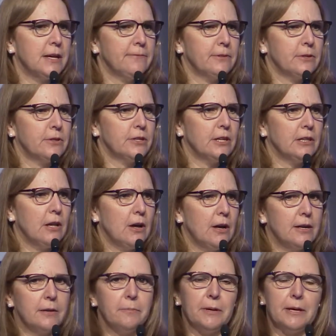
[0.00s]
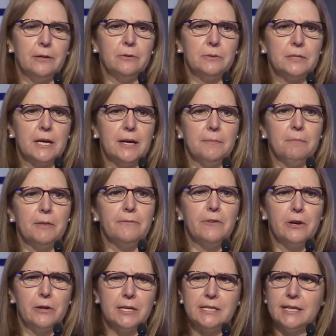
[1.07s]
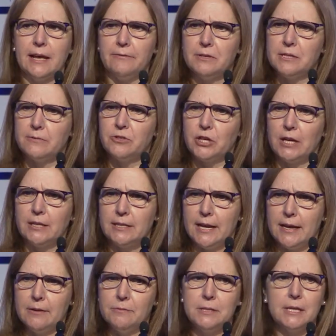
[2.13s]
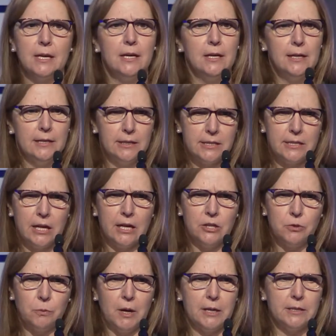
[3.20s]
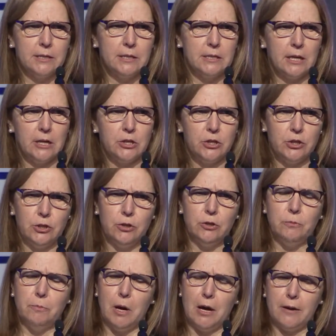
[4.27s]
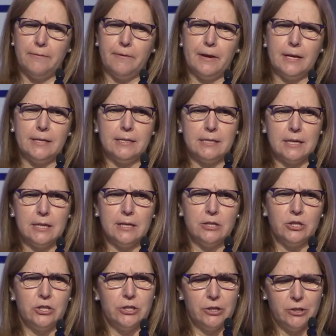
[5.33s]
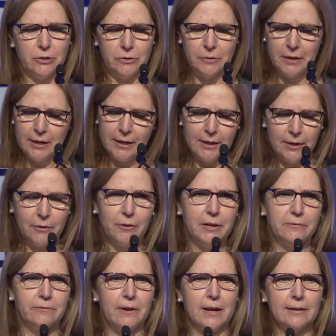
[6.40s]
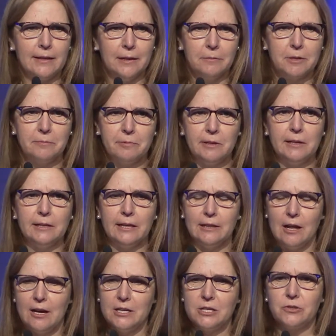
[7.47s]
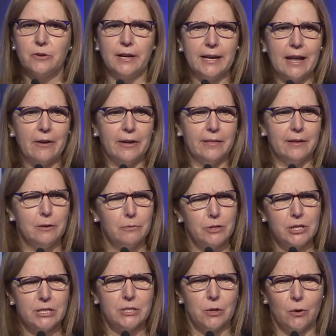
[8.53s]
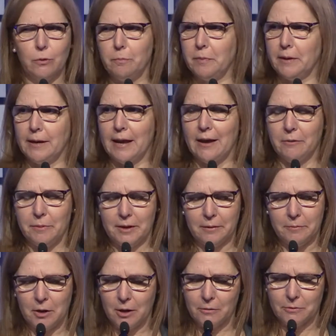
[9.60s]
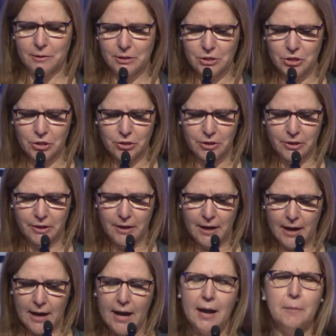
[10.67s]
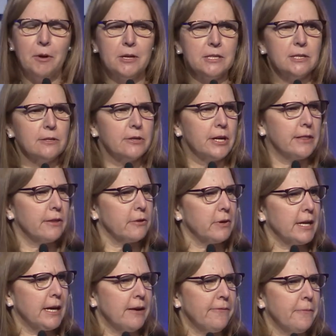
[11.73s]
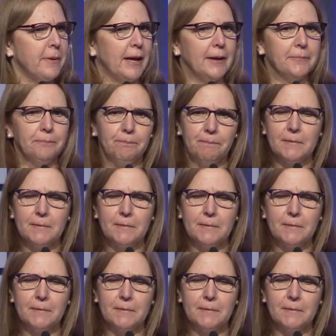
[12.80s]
I've learned a lot about um, the various levels of shutdowns, stage one, stage two, modified stage two. Quite frankly, I'm completely lost right now. I think we're just open now, but I'm not really sure. I'm also learning the Greek alphabet.